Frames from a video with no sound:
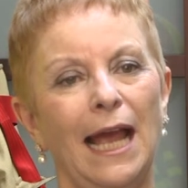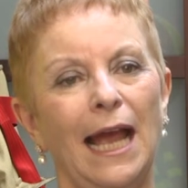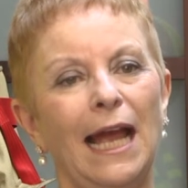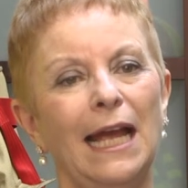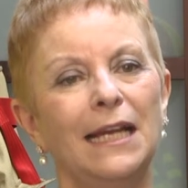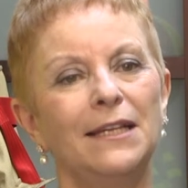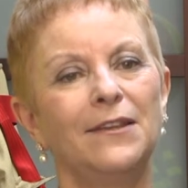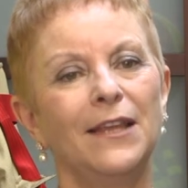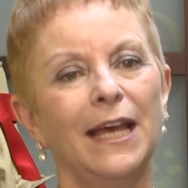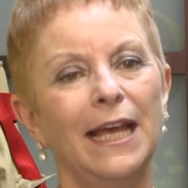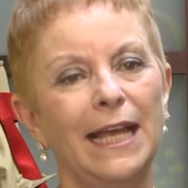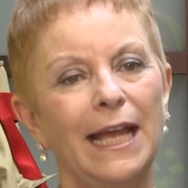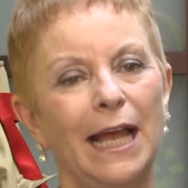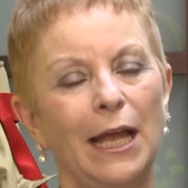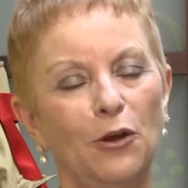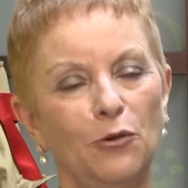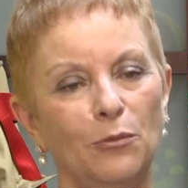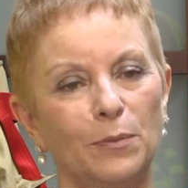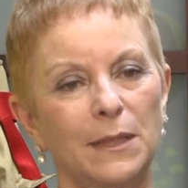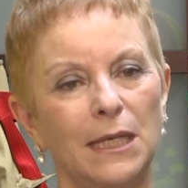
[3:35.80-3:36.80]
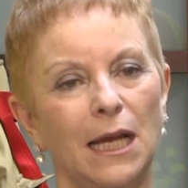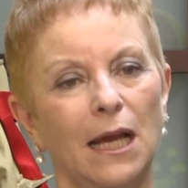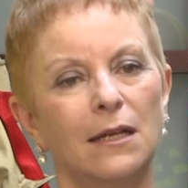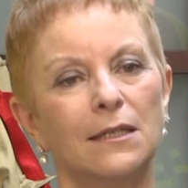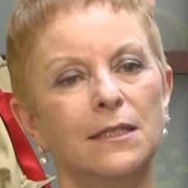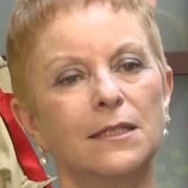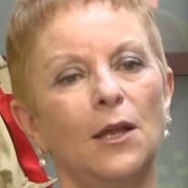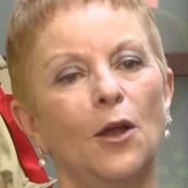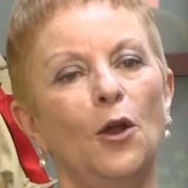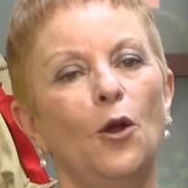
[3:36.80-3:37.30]
And they helped
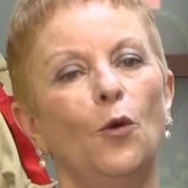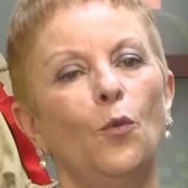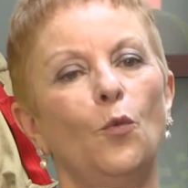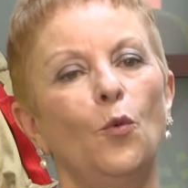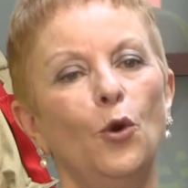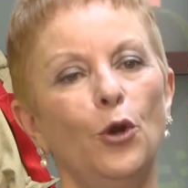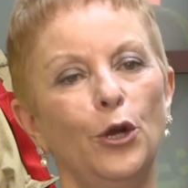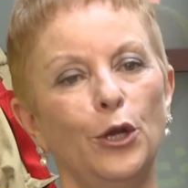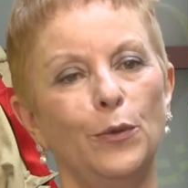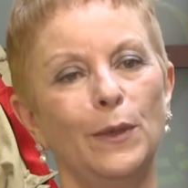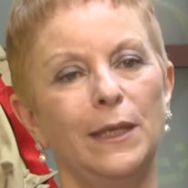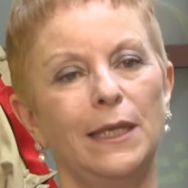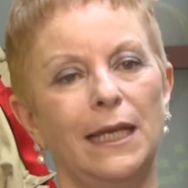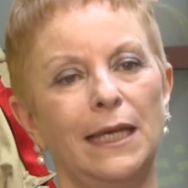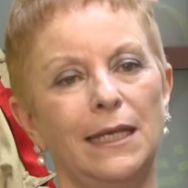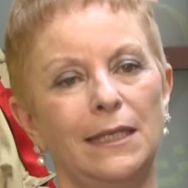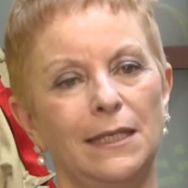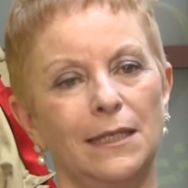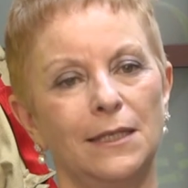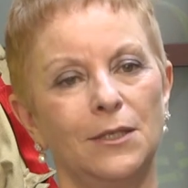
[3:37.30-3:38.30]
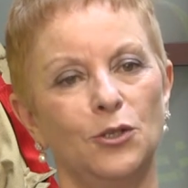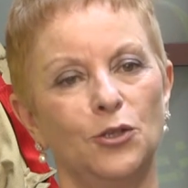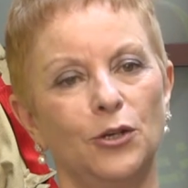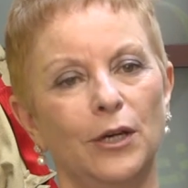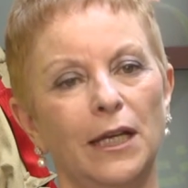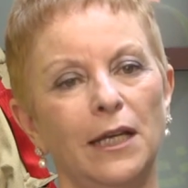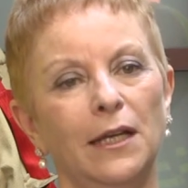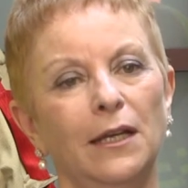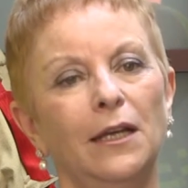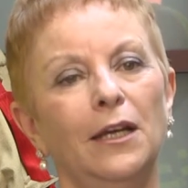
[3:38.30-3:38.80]
us work with
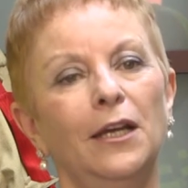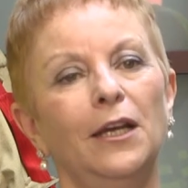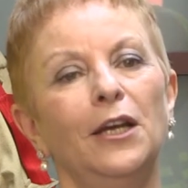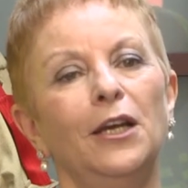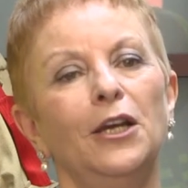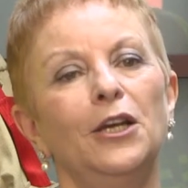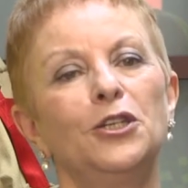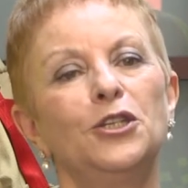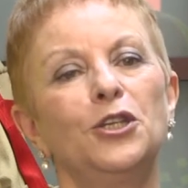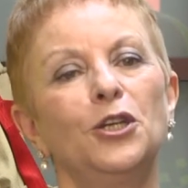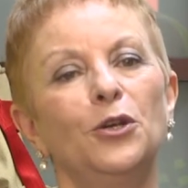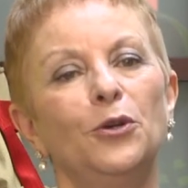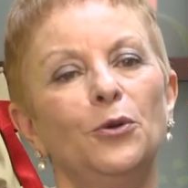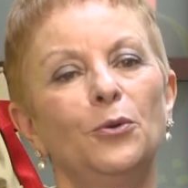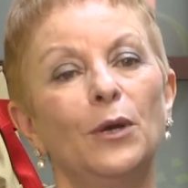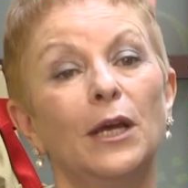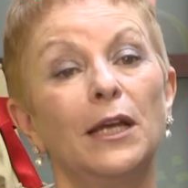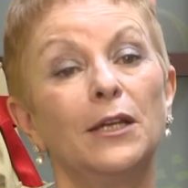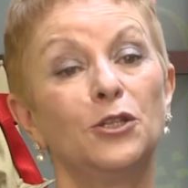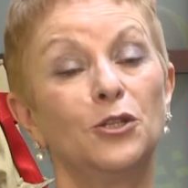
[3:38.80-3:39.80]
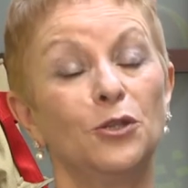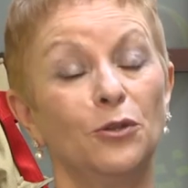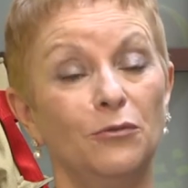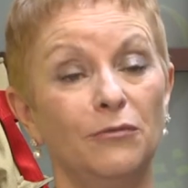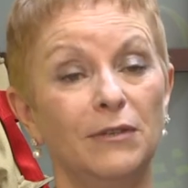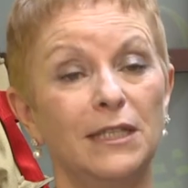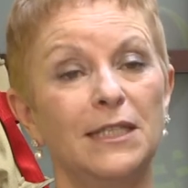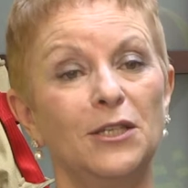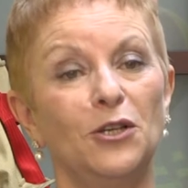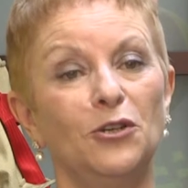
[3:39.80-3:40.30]
industry to do
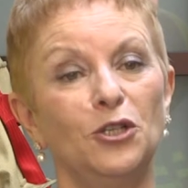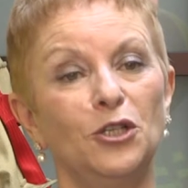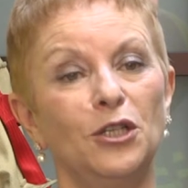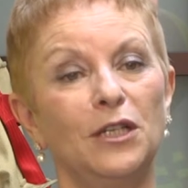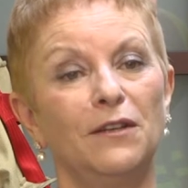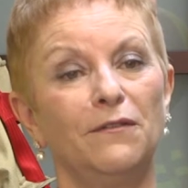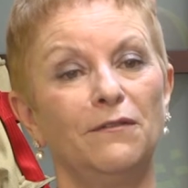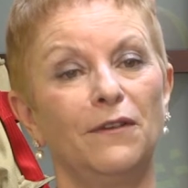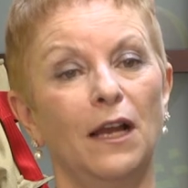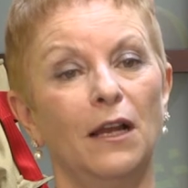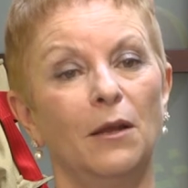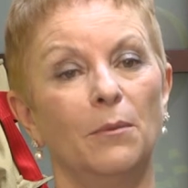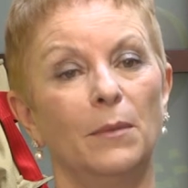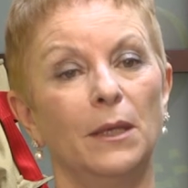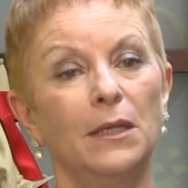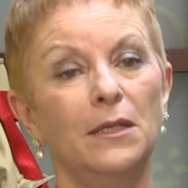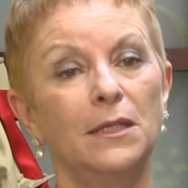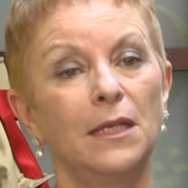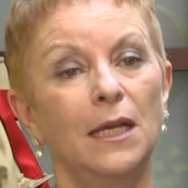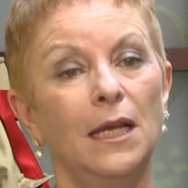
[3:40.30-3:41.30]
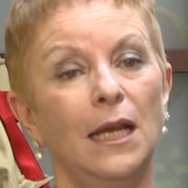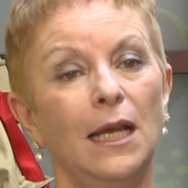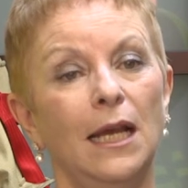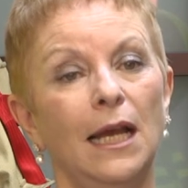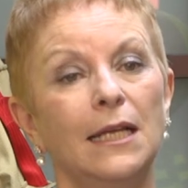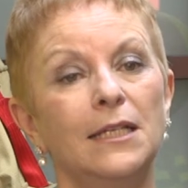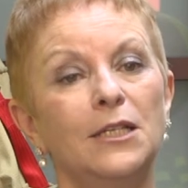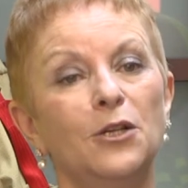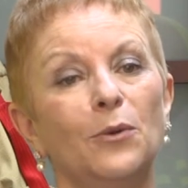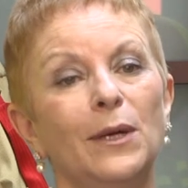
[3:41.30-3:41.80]
research and development
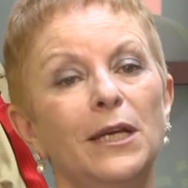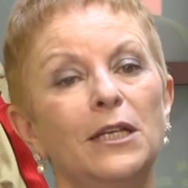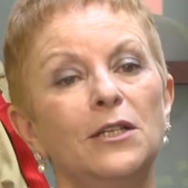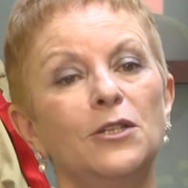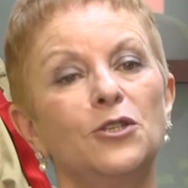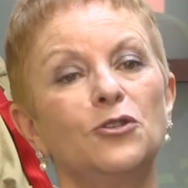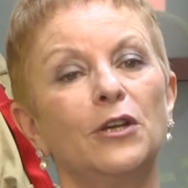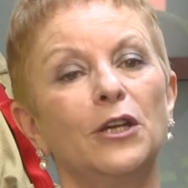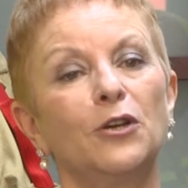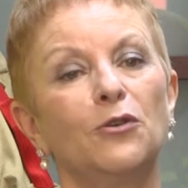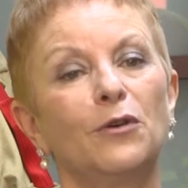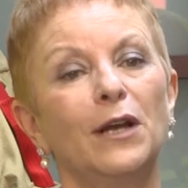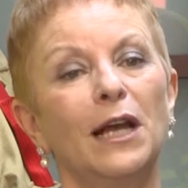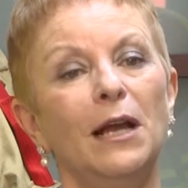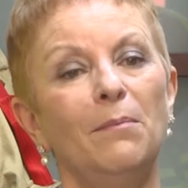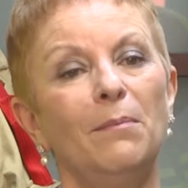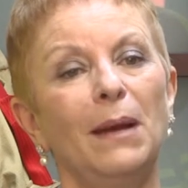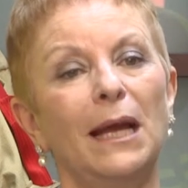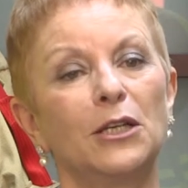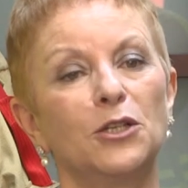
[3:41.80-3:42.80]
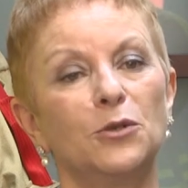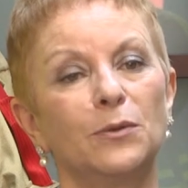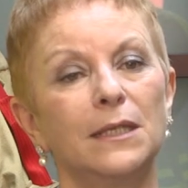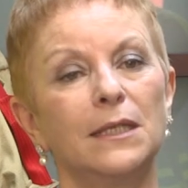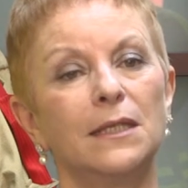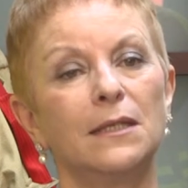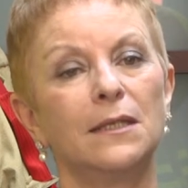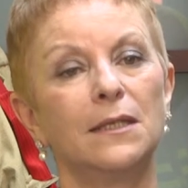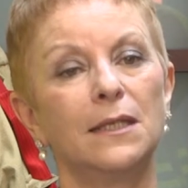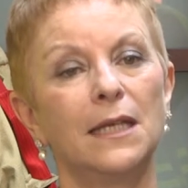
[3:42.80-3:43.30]
until industry could come back to
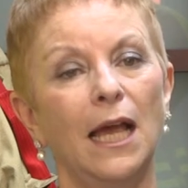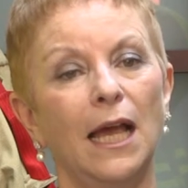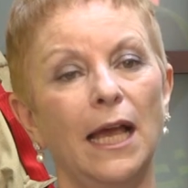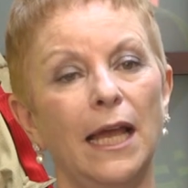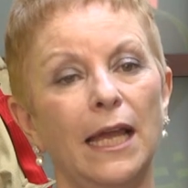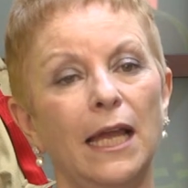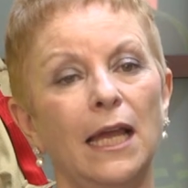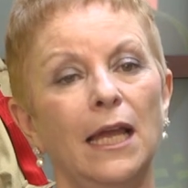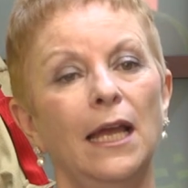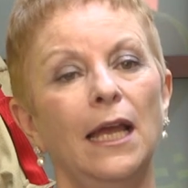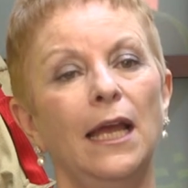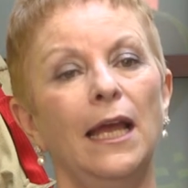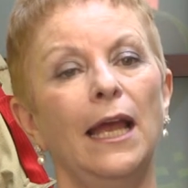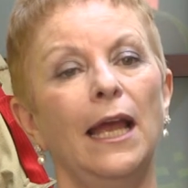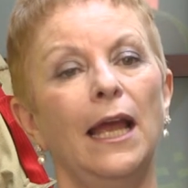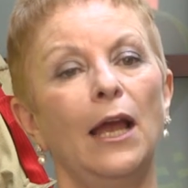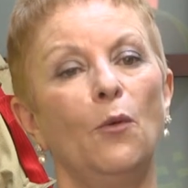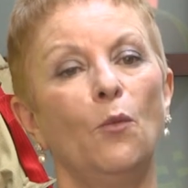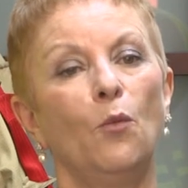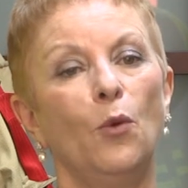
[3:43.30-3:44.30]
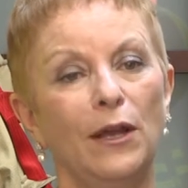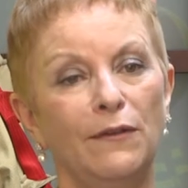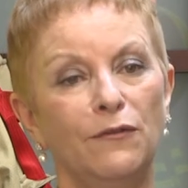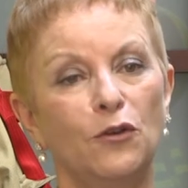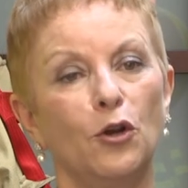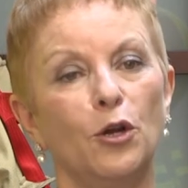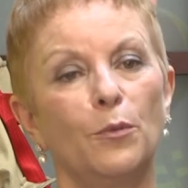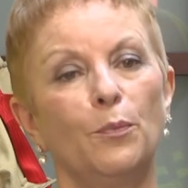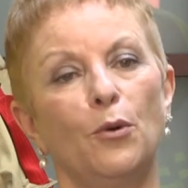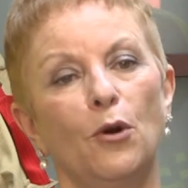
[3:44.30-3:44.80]
us and say, we've
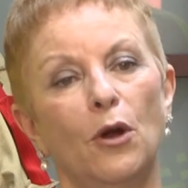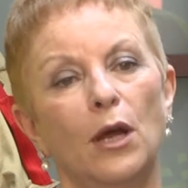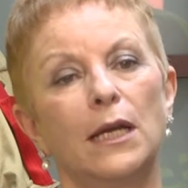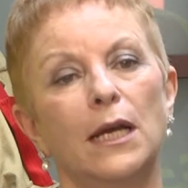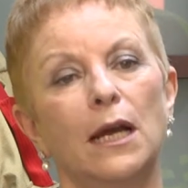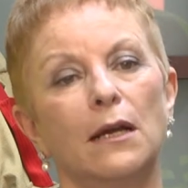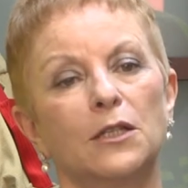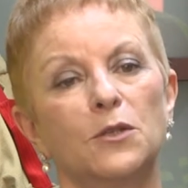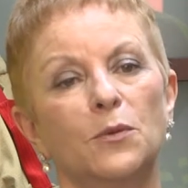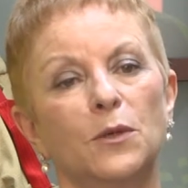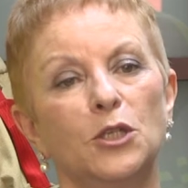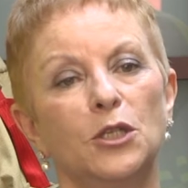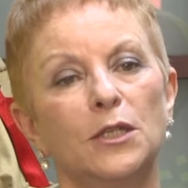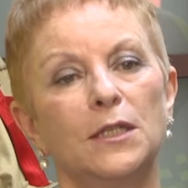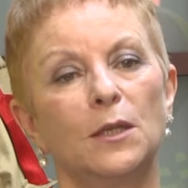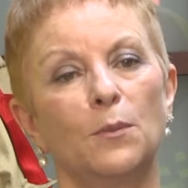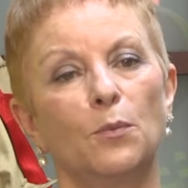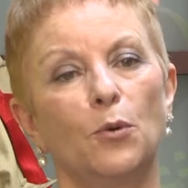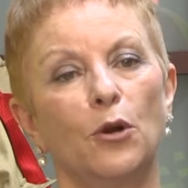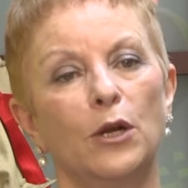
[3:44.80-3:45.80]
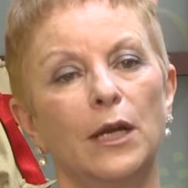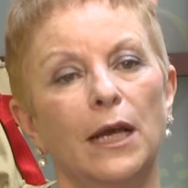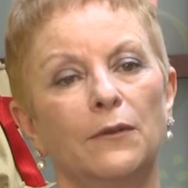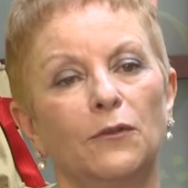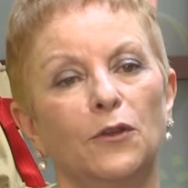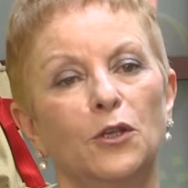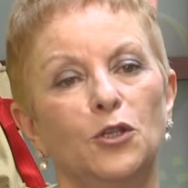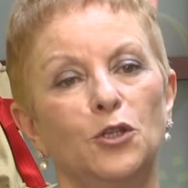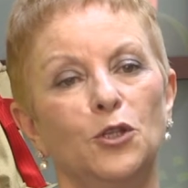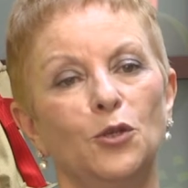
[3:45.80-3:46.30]
got a product which is the
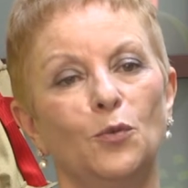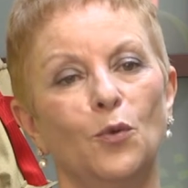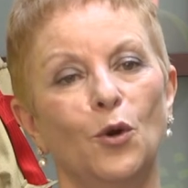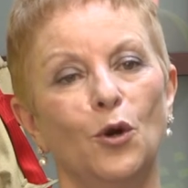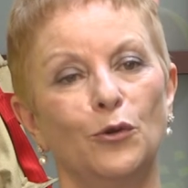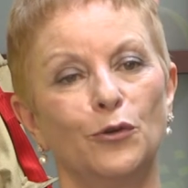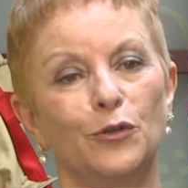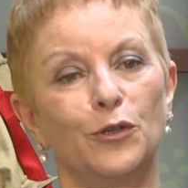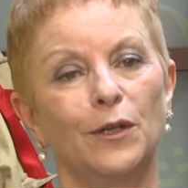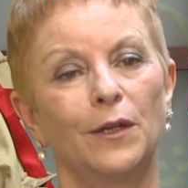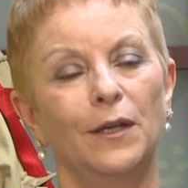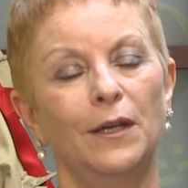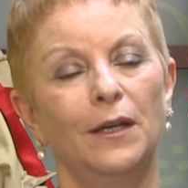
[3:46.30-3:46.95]
product that you want.